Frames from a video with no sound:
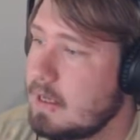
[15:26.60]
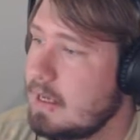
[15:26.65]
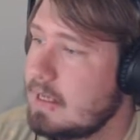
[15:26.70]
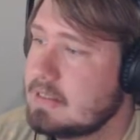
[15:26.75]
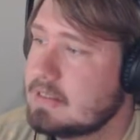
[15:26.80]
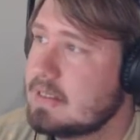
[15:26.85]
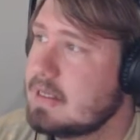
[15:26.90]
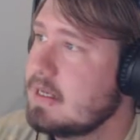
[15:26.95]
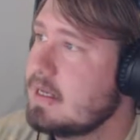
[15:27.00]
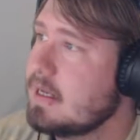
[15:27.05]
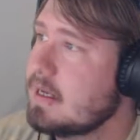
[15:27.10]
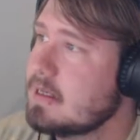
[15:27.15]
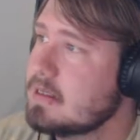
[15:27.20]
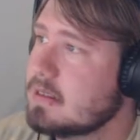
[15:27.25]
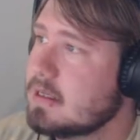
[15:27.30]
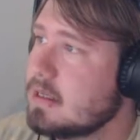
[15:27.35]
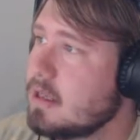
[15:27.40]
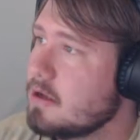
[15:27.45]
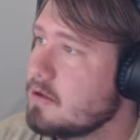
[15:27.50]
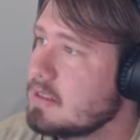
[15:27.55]
It's getting as
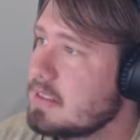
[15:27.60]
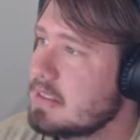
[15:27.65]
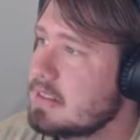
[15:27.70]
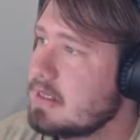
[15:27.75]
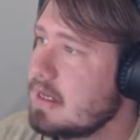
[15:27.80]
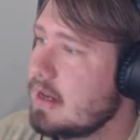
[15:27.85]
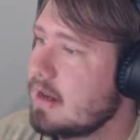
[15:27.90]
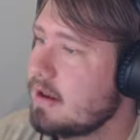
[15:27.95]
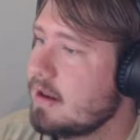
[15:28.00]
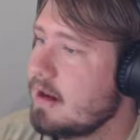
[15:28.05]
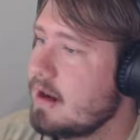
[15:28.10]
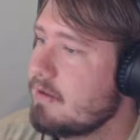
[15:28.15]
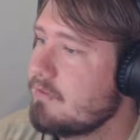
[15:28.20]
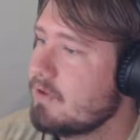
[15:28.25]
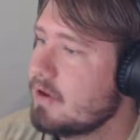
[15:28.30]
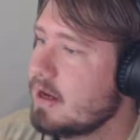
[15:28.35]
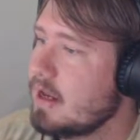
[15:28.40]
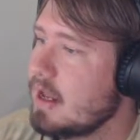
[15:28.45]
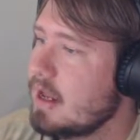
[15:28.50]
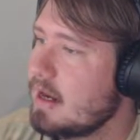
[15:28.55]
close as I could
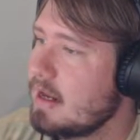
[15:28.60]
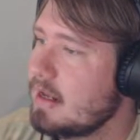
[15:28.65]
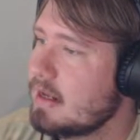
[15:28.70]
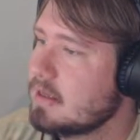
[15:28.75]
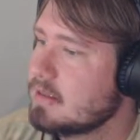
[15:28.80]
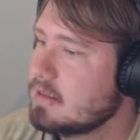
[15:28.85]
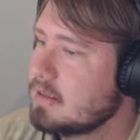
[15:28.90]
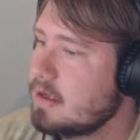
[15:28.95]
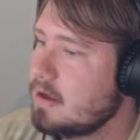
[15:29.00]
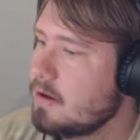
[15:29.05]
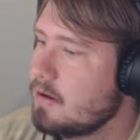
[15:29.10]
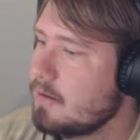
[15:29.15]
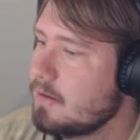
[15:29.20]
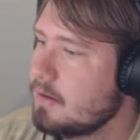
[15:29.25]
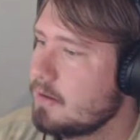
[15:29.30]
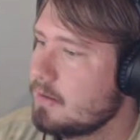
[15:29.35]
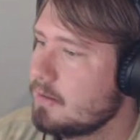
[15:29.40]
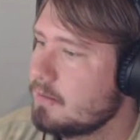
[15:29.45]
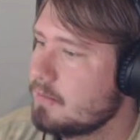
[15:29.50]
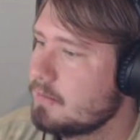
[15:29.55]
ever get it, so
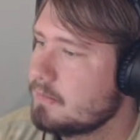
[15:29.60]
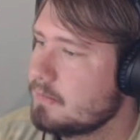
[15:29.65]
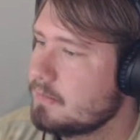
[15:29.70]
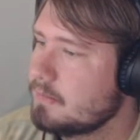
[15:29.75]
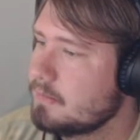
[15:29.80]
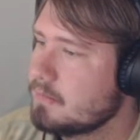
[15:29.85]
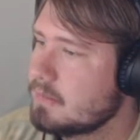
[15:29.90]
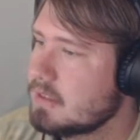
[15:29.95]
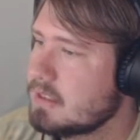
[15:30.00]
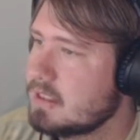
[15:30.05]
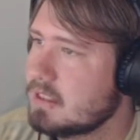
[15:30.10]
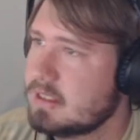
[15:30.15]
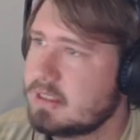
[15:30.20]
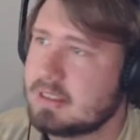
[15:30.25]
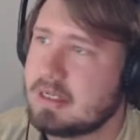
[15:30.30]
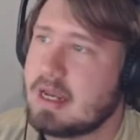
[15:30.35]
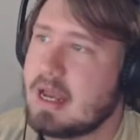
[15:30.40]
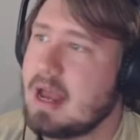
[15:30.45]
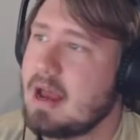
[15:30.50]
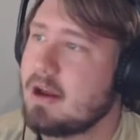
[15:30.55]
to,
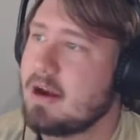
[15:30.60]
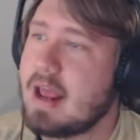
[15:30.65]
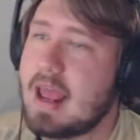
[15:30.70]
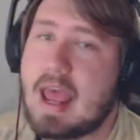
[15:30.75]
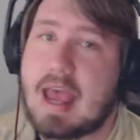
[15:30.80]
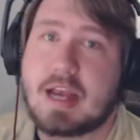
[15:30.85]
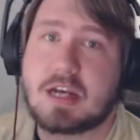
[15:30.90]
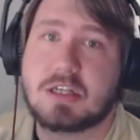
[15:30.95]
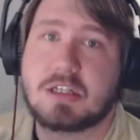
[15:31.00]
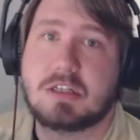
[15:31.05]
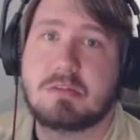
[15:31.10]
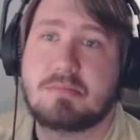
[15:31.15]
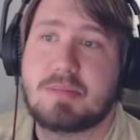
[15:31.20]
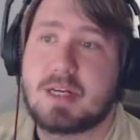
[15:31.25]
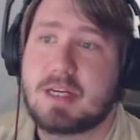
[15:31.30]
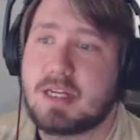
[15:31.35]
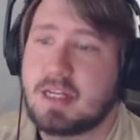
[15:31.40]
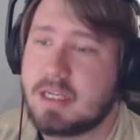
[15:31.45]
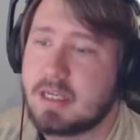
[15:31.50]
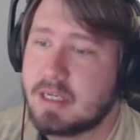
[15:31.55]
to how to actually
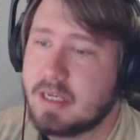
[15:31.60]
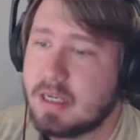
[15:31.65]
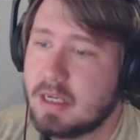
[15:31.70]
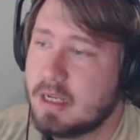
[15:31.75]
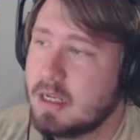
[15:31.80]
beat it,